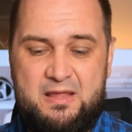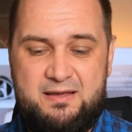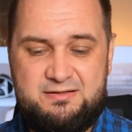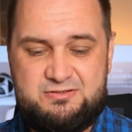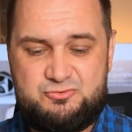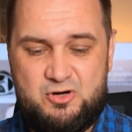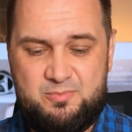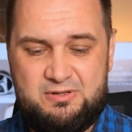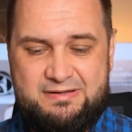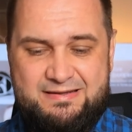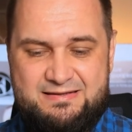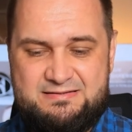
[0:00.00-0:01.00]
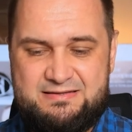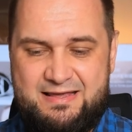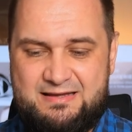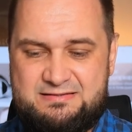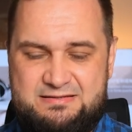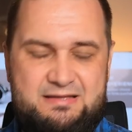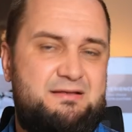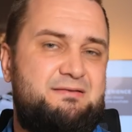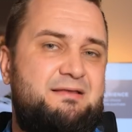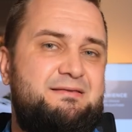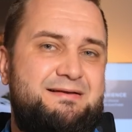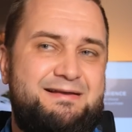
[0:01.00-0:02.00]
Its treble is extended
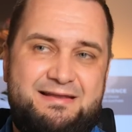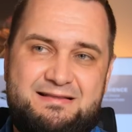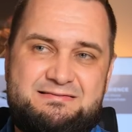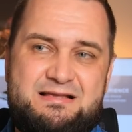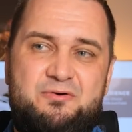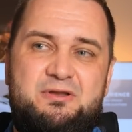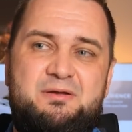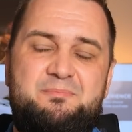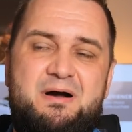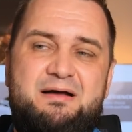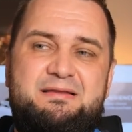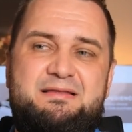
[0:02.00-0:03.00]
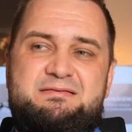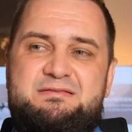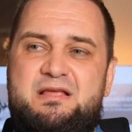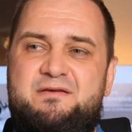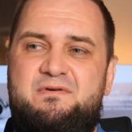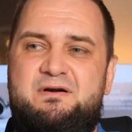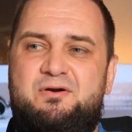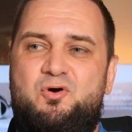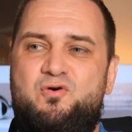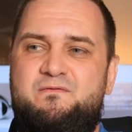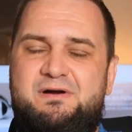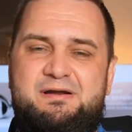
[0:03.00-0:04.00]
and clean sounding, but it's never
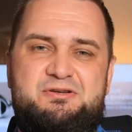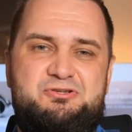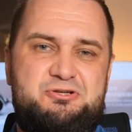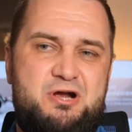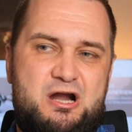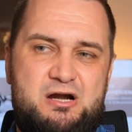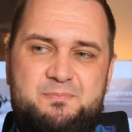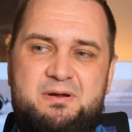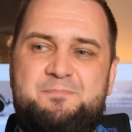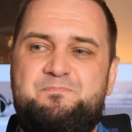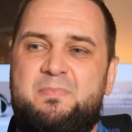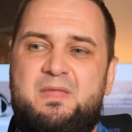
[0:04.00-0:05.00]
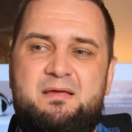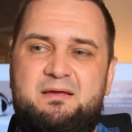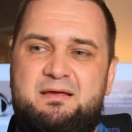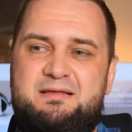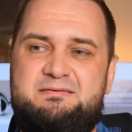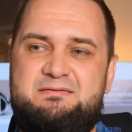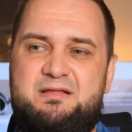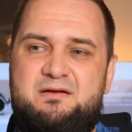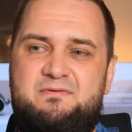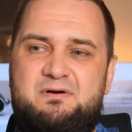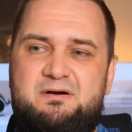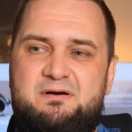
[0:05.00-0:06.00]
overly sharp. It's
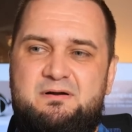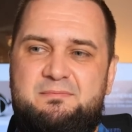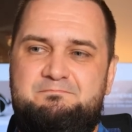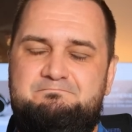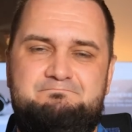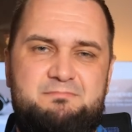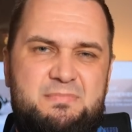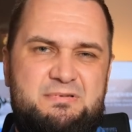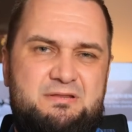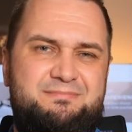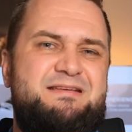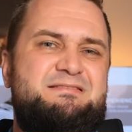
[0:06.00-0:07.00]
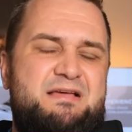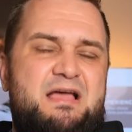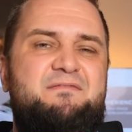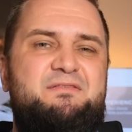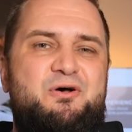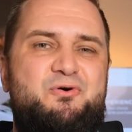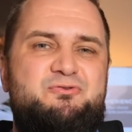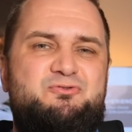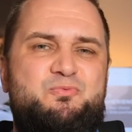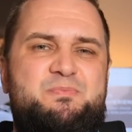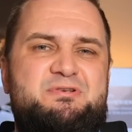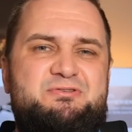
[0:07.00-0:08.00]
never doesn't have those
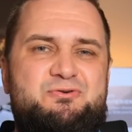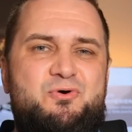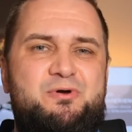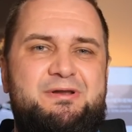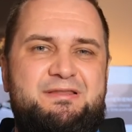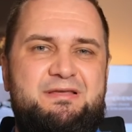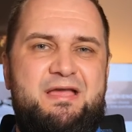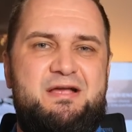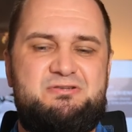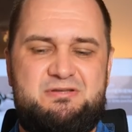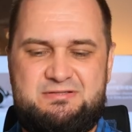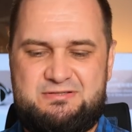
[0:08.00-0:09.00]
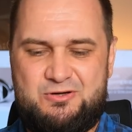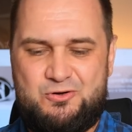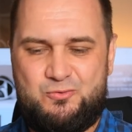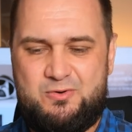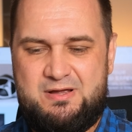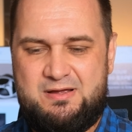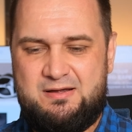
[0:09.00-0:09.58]
super strong leading edges, so